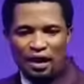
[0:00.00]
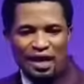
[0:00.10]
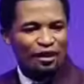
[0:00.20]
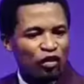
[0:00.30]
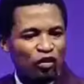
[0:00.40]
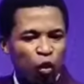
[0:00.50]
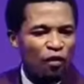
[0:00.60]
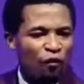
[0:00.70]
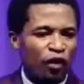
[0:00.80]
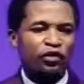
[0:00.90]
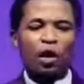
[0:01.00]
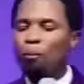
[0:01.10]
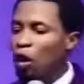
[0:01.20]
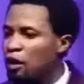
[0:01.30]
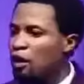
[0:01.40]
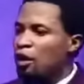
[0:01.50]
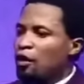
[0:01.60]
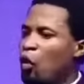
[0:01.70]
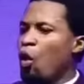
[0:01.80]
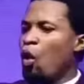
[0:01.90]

They are just looking for somebody to